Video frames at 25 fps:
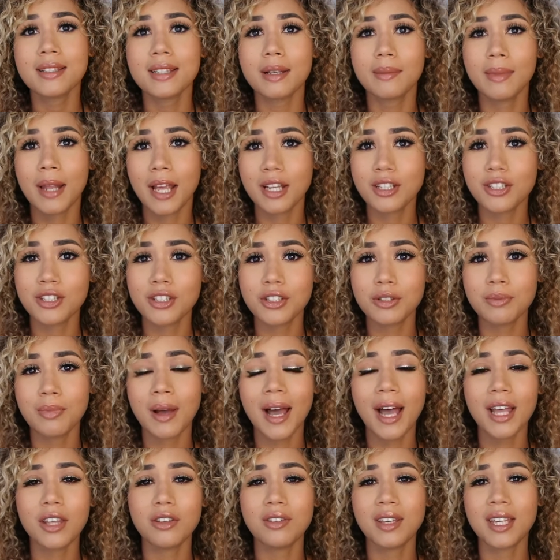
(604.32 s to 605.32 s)
some lashes to
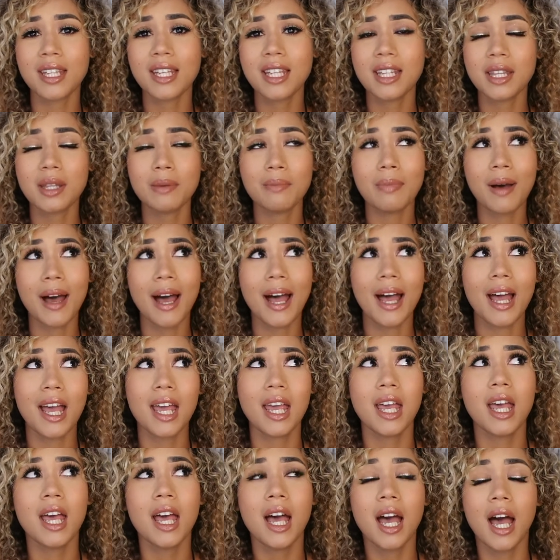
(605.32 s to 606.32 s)
buy. You can either
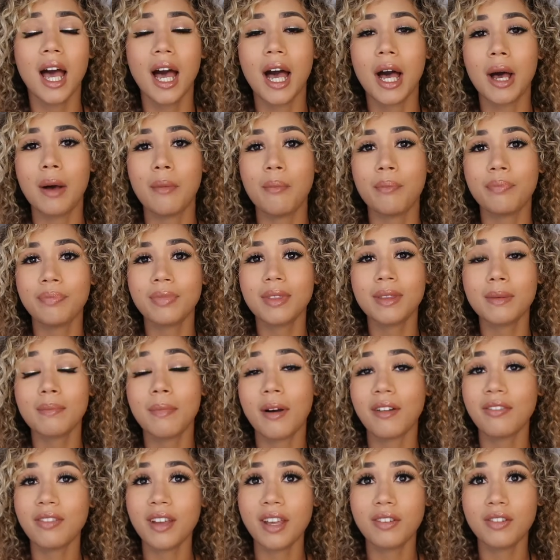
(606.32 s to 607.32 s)
buy,
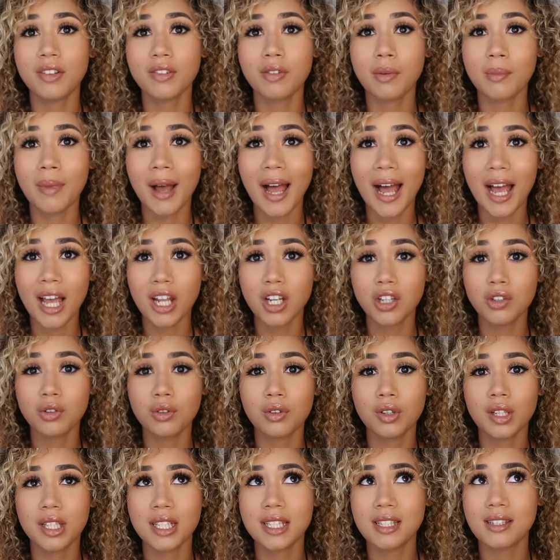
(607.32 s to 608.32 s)
my favorite from
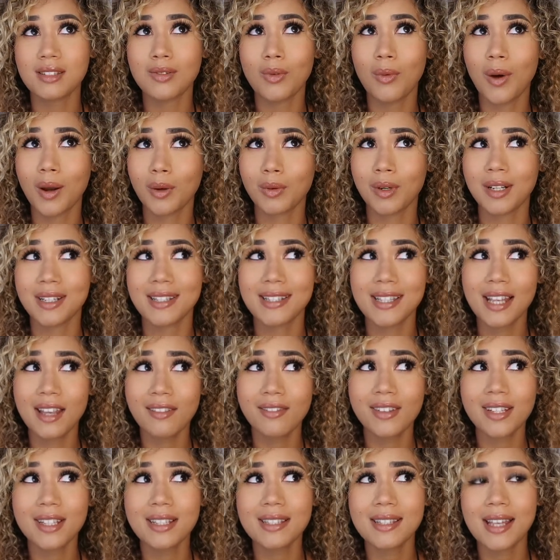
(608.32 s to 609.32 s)
Ailio is
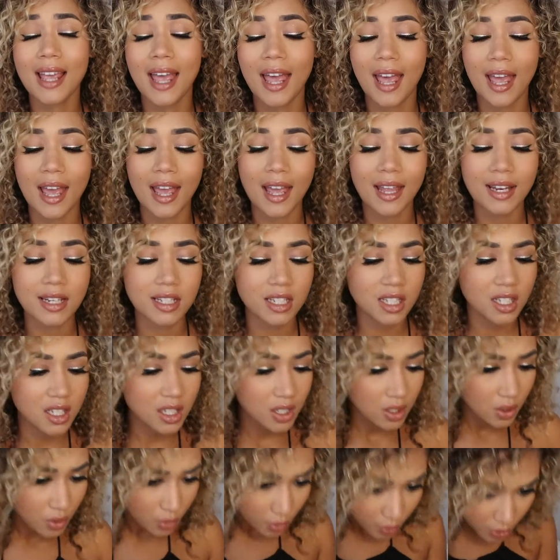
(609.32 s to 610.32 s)
117s, and
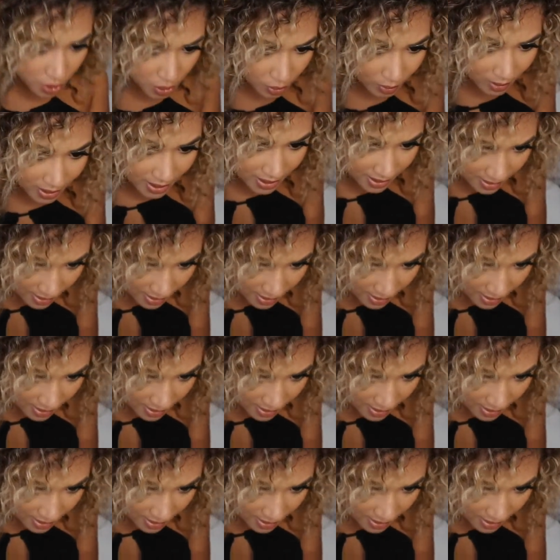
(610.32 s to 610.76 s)
which one